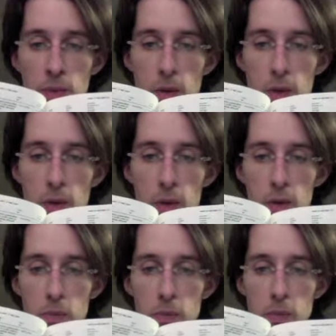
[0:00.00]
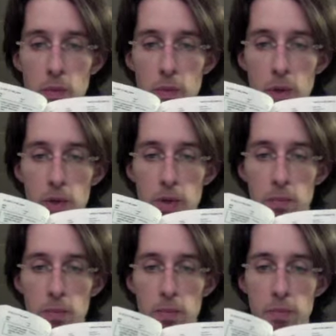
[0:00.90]
Here's parts of
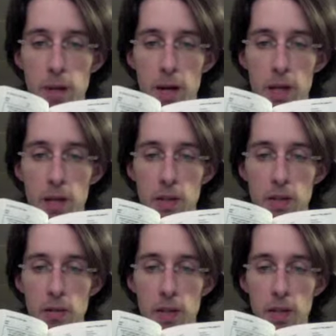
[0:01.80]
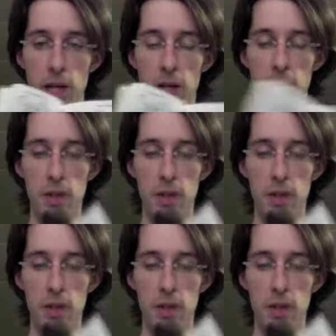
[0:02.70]
the body and stuff like that.